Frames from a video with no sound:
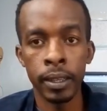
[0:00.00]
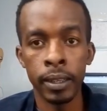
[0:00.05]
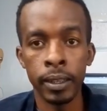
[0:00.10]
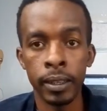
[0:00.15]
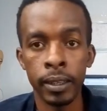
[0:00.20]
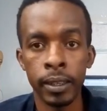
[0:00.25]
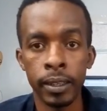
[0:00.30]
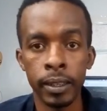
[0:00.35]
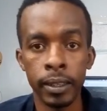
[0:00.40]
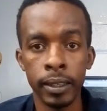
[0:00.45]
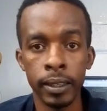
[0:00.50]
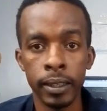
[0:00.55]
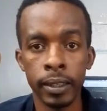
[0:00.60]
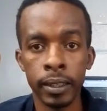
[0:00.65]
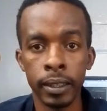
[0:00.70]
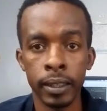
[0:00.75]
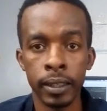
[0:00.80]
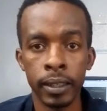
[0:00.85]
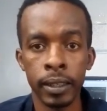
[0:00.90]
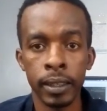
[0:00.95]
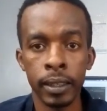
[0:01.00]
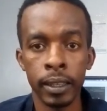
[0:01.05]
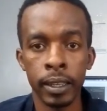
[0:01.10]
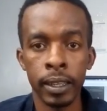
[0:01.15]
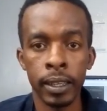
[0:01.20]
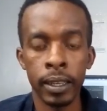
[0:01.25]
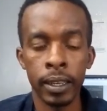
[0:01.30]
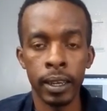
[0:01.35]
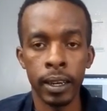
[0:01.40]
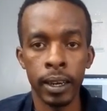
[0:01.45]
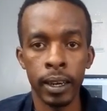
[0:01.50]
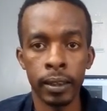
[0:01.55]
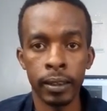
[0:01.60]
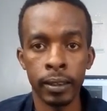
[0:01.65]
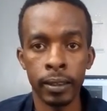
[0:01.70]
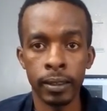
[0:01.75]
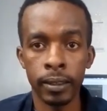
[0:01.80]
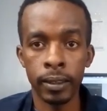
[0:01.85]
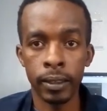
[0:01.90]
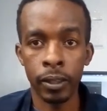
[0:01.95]
D, and the
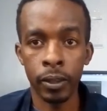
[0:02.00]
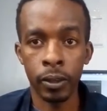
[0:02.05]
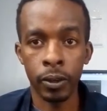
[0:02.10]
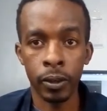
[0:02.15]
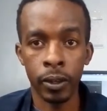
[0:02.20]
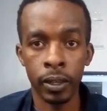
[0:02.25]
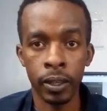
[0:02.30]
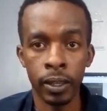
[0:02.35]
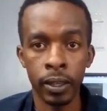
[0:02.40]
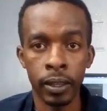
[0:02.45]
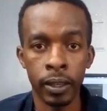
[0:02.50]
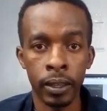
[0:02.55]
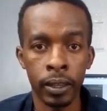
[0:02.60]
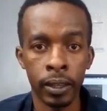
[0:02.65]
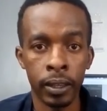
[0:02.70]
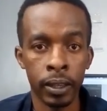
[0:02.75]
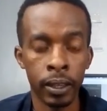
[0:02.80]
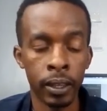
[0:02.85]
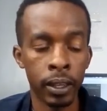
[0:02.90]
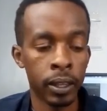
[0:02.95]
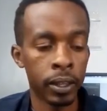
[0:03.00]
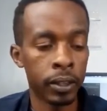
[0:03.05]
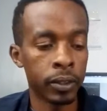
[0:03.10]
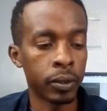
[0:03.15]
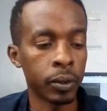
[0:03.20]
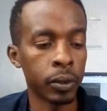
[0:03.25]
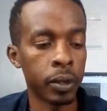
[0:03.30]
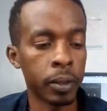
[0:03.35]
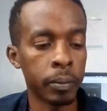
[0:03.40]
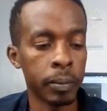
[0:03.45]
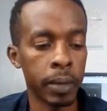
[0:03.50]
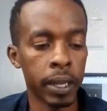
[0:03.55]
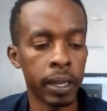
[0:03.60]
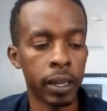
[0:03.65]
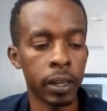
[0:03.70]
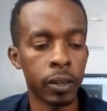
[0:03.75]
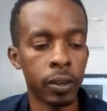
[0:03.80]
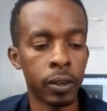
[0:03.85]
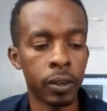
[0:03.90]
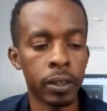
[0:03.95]
C chord. So E minor
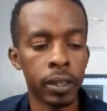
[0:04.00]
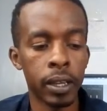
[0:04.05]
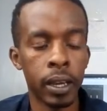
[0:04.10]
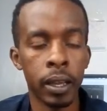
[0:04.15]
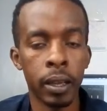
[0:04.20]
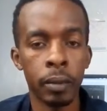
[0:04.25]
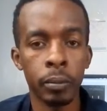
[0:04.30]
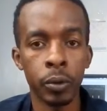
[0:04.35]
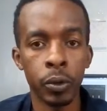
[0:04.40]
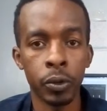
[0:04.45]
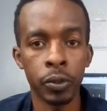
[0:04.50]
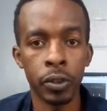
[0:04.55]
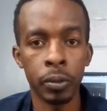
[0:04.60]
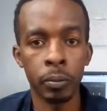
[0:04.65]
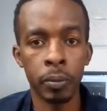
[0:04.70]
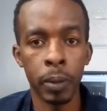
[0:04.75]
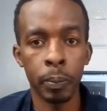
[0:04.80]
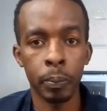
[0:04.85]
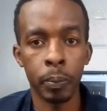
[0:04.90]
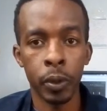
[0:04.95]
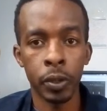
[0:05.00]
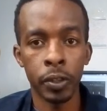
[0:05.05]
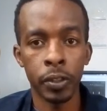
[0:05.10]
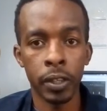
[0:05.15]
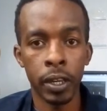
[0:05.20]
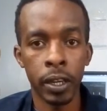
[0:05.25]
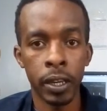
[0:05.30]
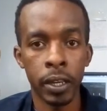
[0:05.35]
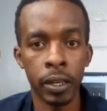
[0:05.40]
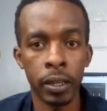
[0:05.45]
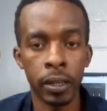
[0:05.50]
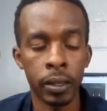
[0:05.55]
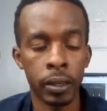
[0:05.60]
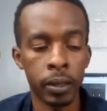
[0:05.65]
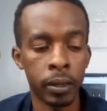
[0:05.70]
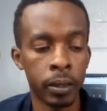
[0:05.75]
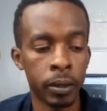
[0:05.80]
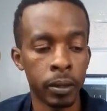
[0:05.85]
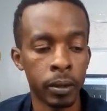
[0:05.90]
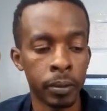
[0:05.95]
chord, I am using my pointer and
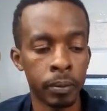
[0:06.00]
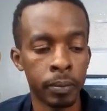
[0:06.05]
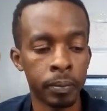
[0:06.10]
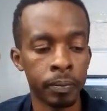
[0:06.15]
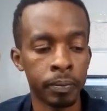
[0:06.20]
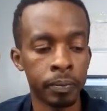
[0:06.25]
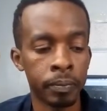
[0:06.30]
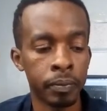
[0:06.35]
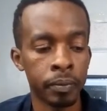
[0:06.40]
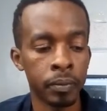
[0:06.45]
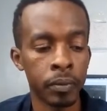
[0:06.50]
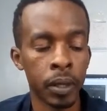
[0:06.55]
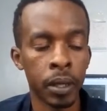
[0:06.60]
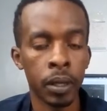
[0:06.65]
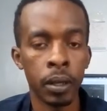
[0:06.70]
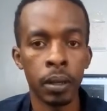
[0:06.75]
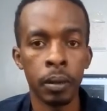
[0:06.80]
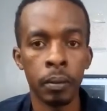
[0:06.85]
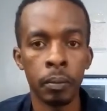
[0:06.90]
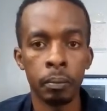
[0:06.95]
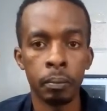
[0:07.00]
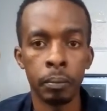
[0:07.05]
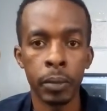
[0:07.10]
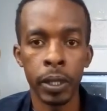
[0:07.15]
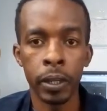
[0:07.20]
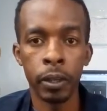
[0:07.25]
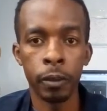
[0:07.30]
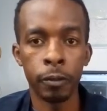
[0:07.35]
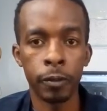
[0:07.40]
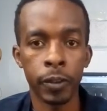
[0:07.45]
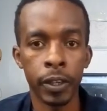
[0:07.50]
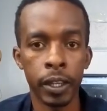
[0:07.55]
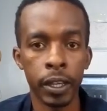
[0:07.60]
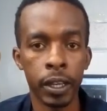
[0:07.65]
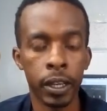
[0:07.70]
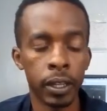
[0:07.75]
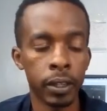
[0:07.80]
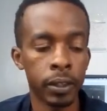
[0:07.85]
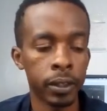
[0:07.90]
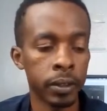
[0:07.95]
middle
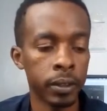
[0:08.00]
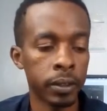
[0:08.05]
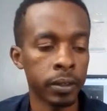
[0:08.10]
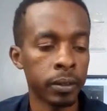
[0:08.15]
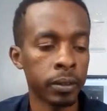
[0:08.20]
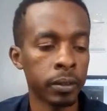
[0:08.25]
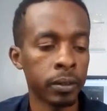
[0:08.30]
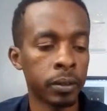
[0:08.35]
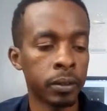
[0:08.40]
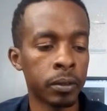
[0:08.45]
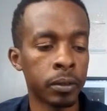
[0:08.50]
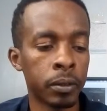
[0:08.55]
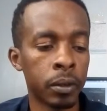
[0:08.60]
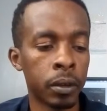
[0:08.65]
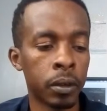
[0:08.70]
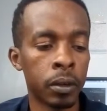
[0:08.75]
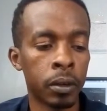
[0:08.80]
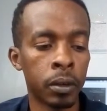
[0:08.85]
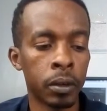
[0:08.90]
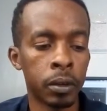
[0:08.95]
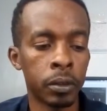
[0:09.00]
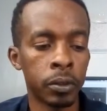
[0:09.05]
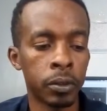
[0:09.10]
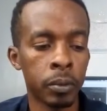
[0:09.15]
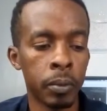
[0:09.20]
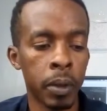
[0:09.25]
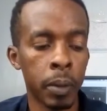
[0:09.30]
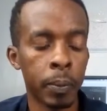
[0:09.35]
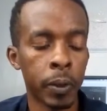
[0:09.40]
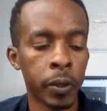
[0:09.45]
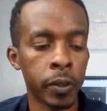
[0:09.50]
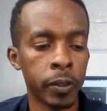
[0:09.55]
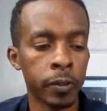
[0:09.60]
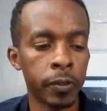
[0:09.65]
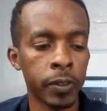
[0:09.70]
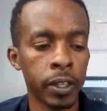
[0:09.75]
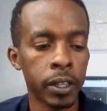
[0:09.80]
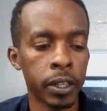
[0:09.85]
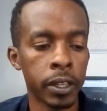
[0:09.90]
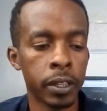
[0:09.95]
finger. So my pointer
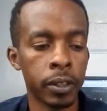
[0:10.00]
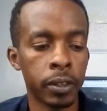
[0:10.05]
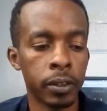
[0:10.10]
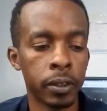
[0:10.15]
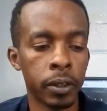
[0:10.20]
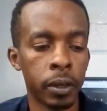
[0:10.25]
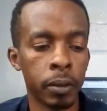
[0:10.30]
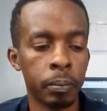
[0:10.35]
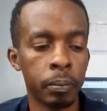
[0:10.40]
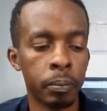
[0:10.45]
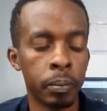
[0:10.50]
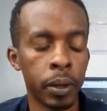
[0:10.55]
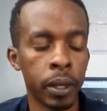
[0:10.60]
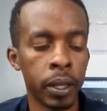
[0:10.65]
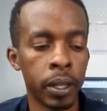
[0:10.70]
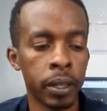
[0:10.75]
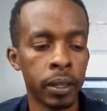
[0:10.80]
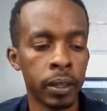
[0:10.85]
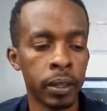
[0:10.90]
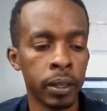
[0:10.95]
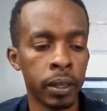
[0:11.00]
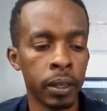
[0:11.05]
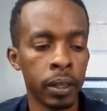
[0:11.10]
finger is playing